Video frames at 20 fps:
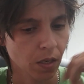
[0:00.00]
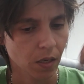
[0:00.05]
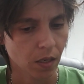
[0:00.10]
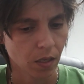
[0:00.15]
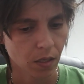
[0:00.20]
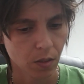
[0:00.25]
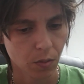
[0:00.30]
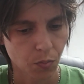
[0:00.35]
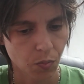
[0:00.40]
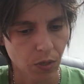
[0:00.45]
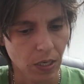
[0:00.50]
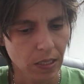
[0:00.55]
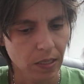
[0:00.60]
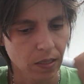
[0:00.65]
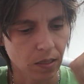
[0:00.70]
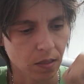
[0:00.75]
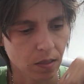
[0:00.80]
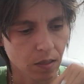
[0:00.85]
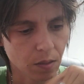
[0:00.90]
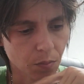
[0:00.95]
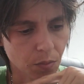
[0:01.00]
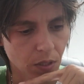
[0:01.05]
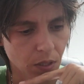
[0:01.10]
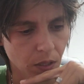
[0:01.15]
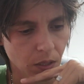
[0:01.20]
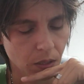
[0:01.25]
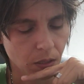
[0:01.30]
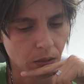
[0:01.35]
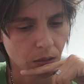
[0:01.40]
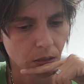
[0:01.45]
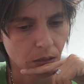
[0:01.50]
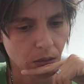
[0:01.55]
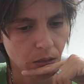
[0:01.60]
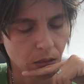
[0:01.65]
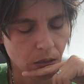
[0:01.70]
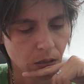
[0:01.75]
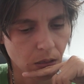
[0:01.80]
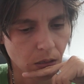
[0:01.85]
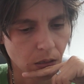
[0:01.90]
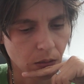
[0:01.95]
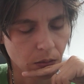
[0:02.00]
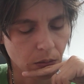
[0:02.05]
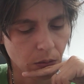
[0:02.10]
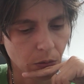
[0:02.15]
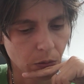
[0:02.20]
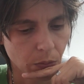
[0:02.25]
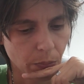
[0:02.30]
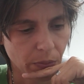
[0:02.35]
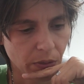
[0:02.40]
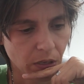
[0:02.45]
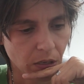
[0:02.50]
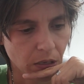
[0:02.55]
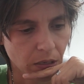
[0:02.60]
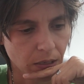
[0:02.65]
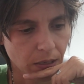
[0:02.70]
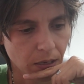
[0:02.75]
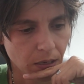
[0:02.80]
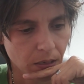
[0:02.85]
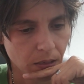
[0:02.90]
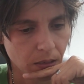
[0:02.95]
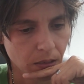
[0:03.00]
expressing something here on your part.